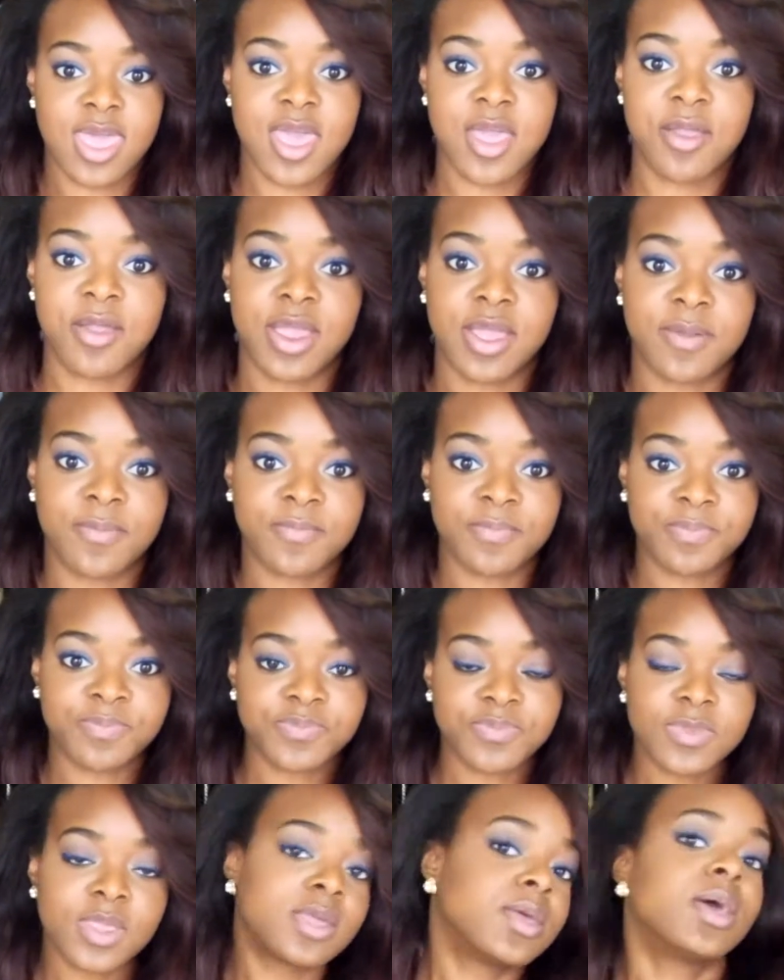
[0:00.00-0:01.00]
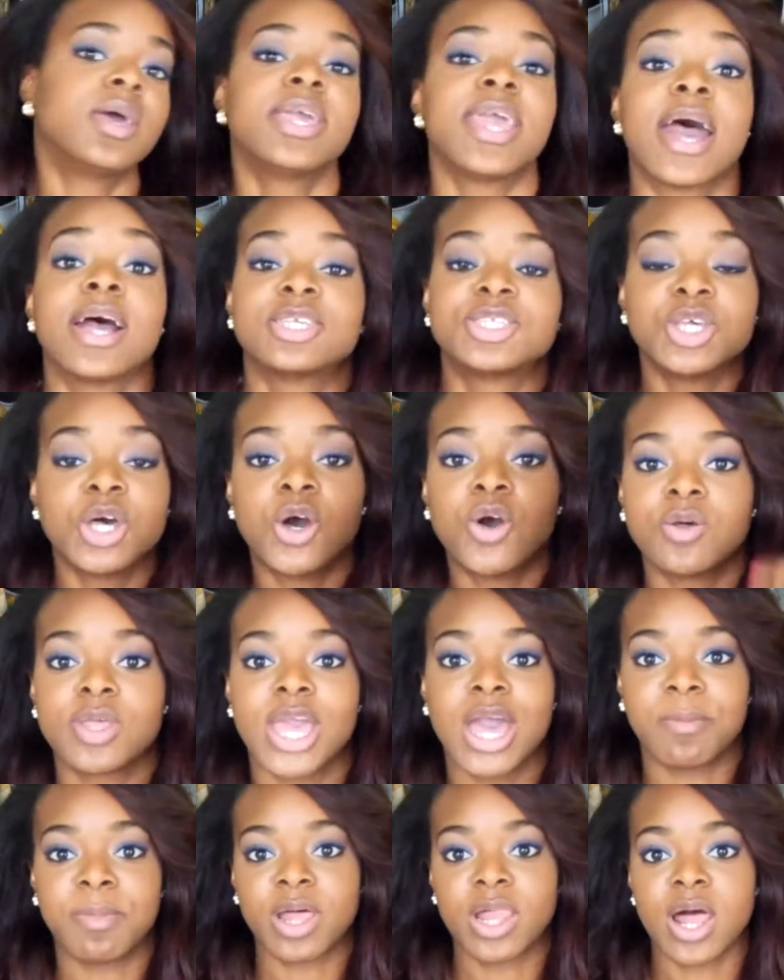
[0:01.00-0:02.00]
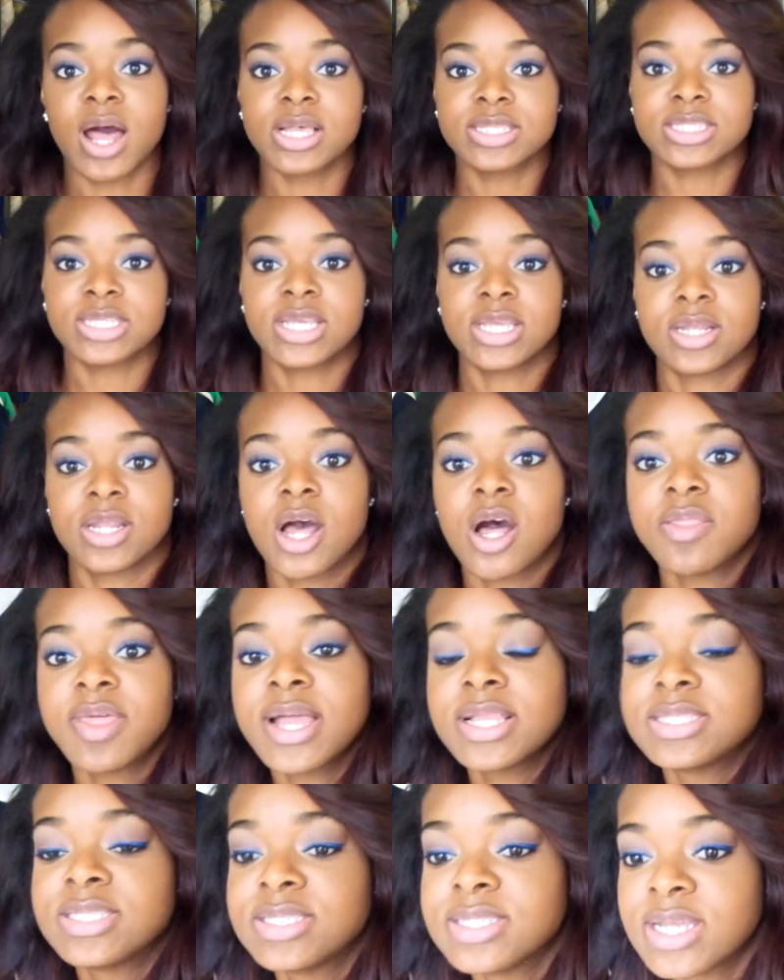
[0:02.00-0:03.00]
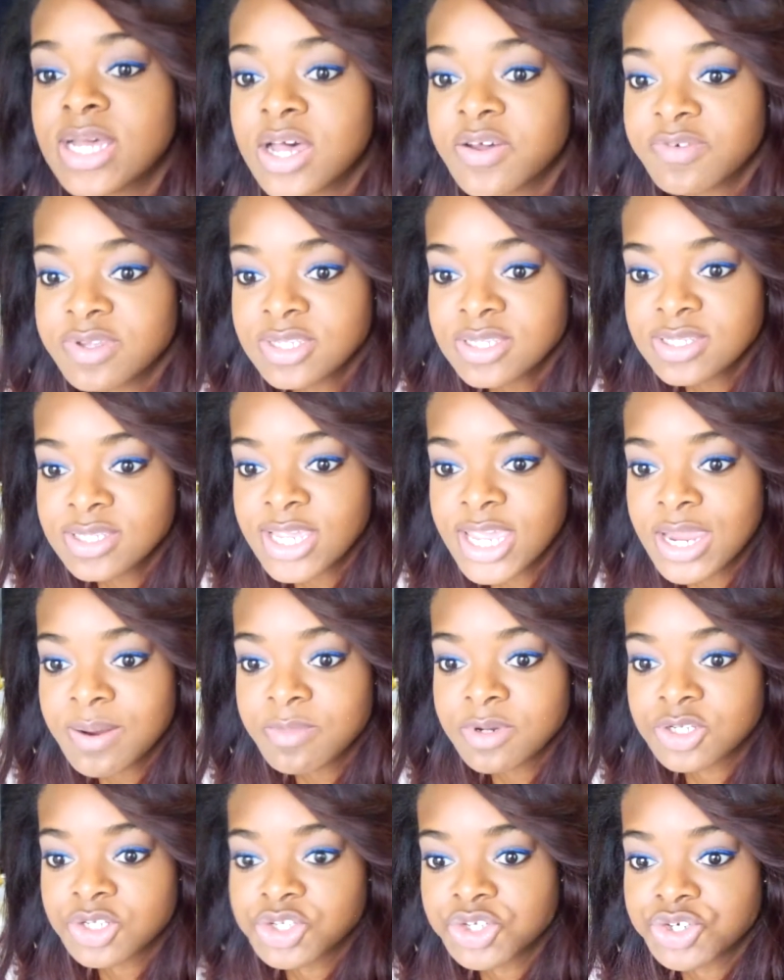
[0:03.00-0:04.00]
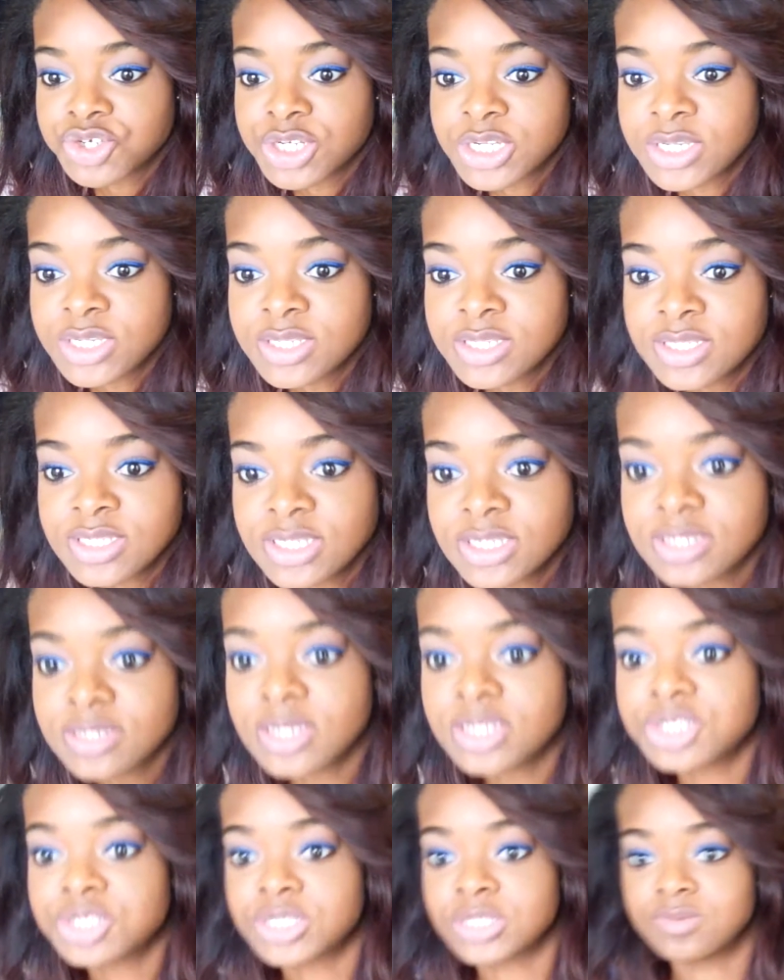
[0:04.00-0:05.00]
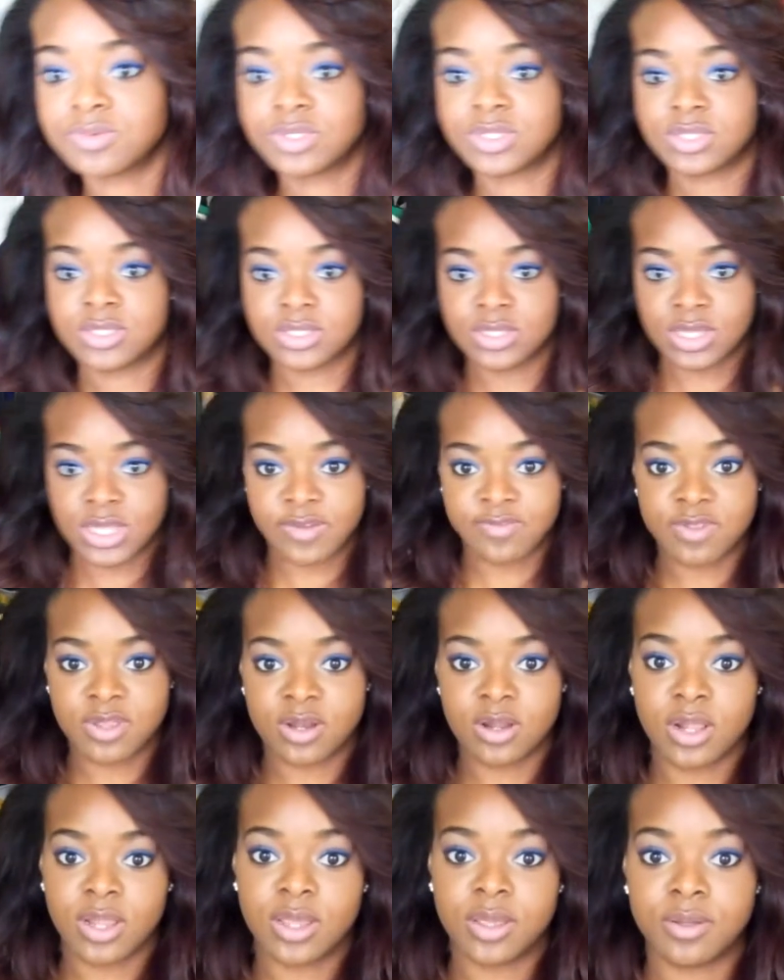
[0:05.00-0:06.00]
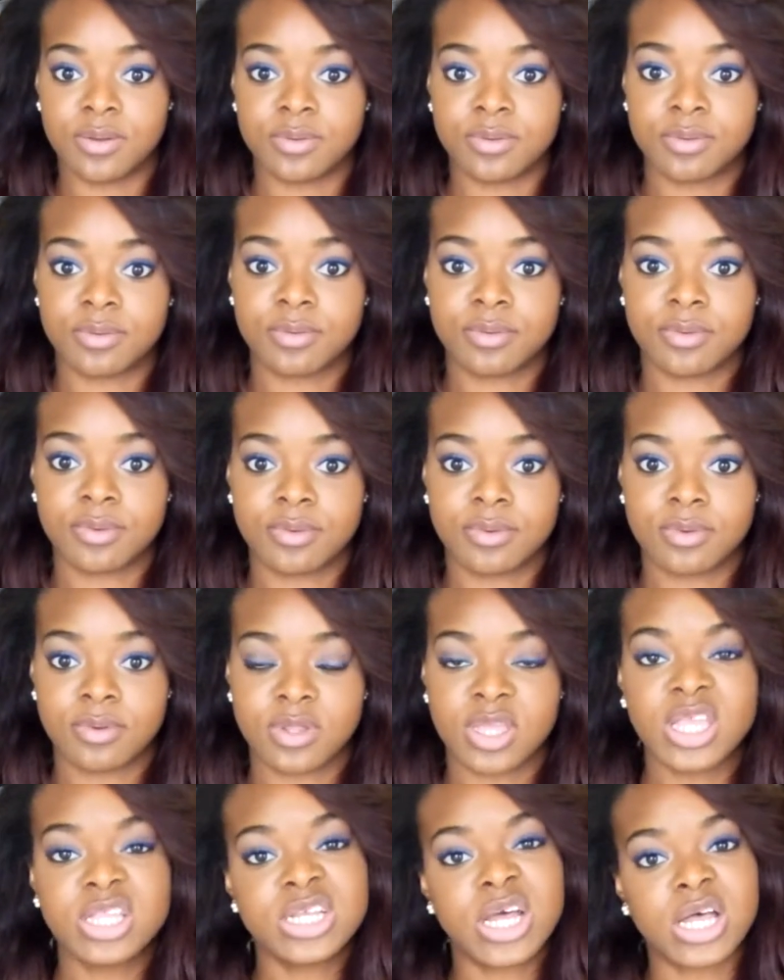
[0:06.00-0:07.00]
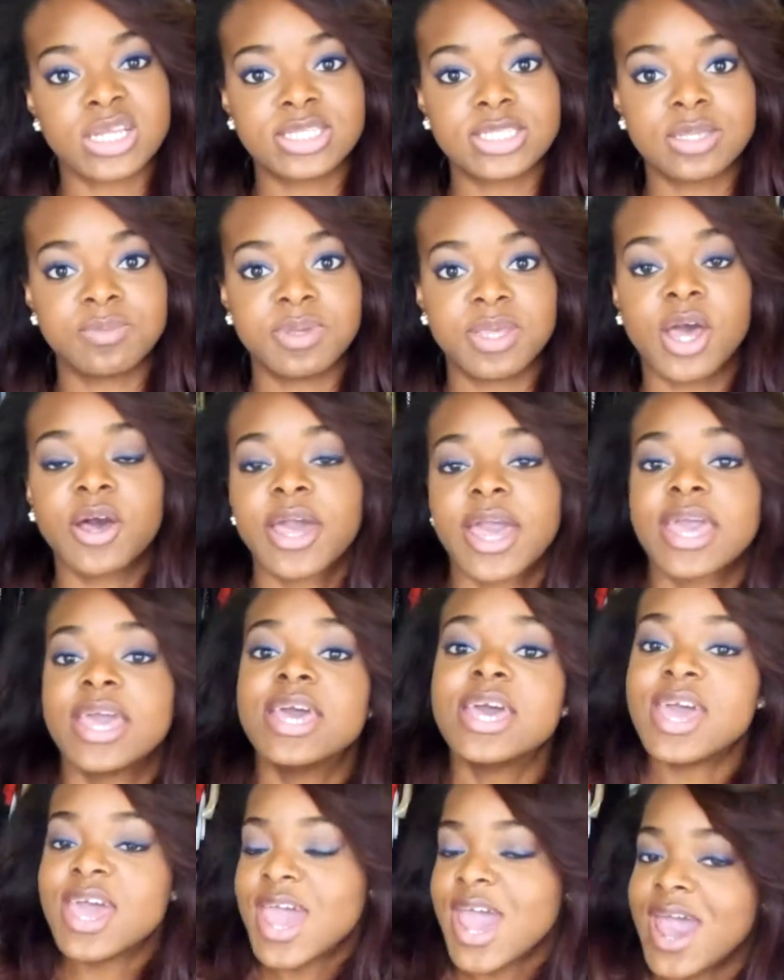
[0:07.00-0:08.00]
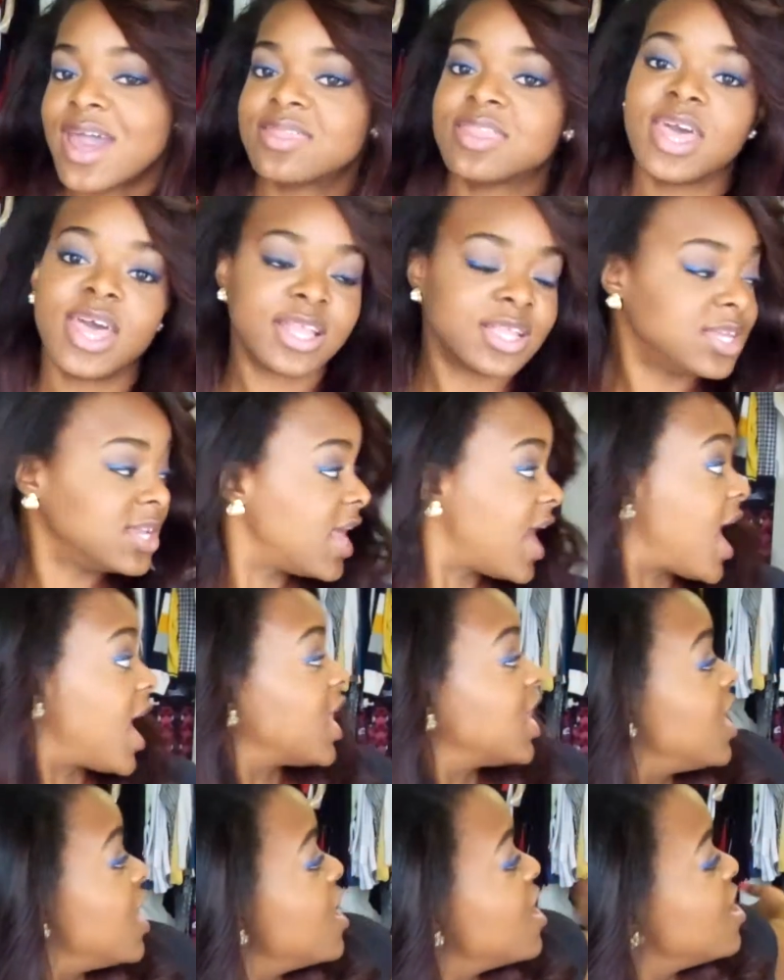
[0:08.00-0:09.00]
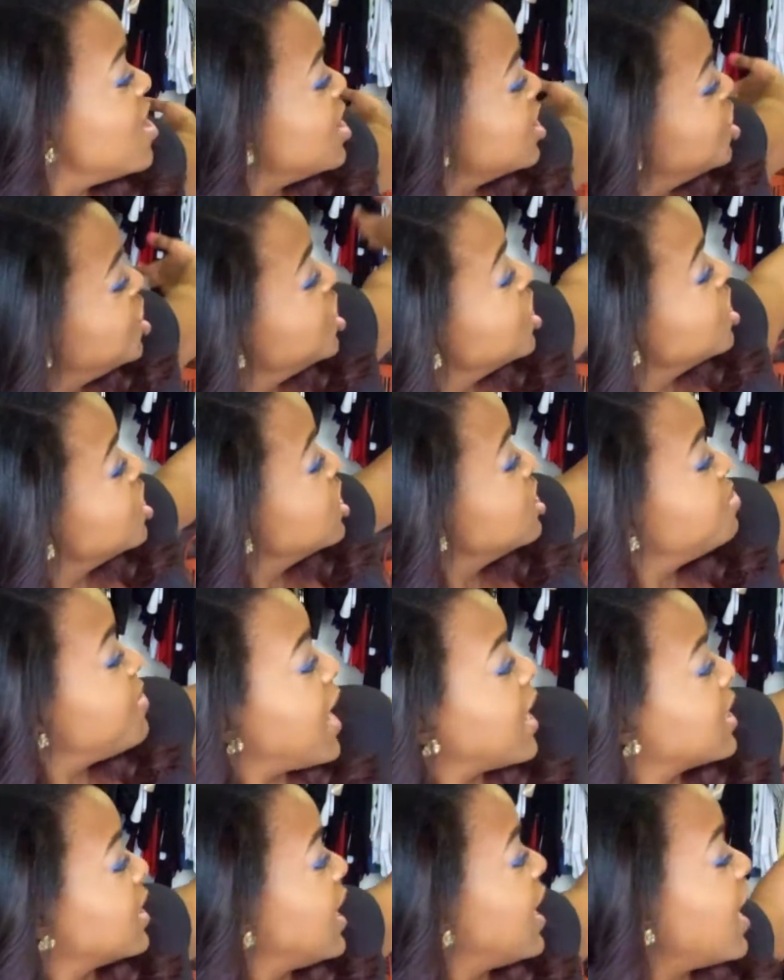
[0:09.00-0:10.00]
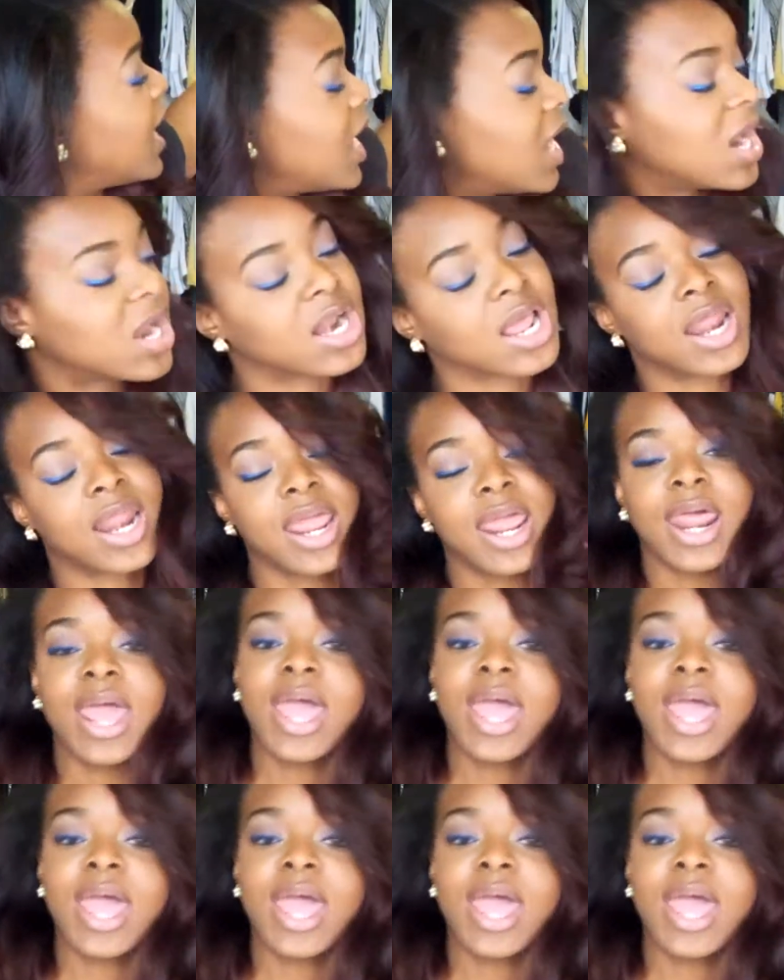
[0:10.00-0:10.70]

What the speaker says: Alright. Yeah, so, yeah, my closet and all that stuff. Is this camera straight? See? I should have just left it alone. Can y'all see me? Okay. And then, you know, clothes, shoes back there, and then,